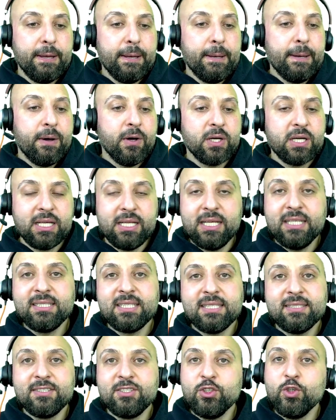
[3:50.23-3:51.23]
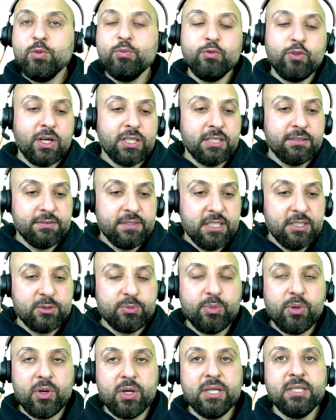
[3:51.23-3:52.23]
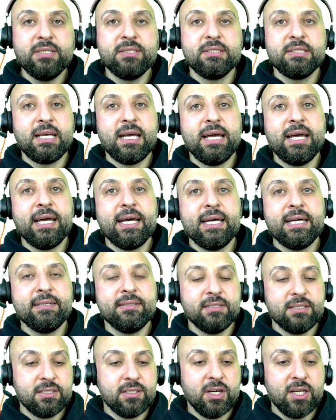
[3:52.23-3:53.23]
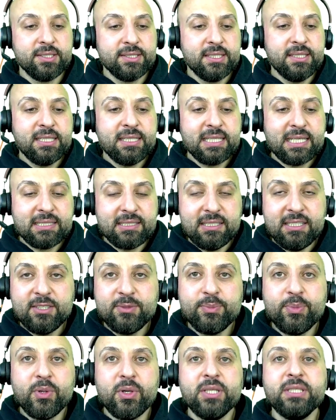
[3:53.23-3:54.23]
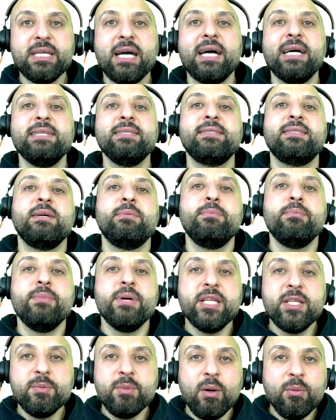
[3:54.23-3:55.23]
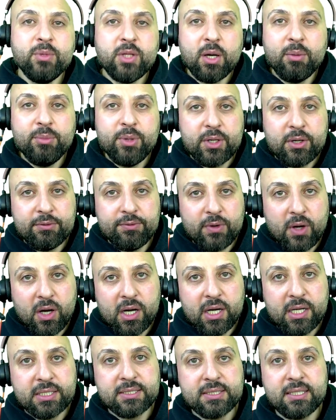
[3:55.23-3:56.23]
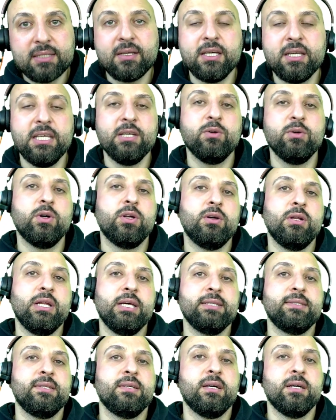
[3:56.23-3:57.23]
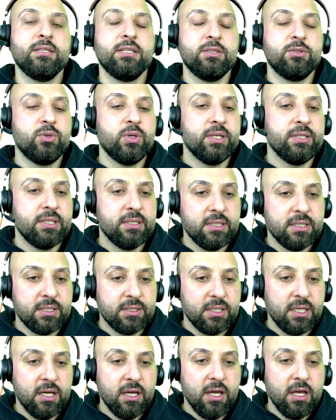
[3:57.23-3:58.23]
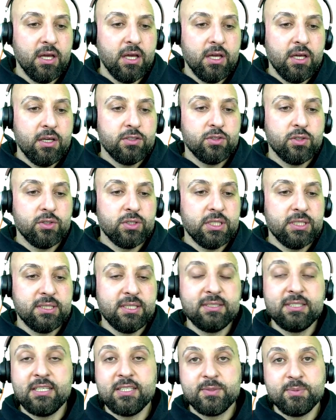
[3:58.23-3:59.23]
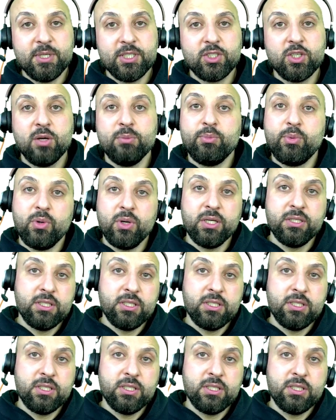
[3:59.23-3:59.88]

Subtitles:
Okay, let's assume one of these points and consider that this point has the minimum number of arcs that are equal or less than 120 degrees. So this is a special point.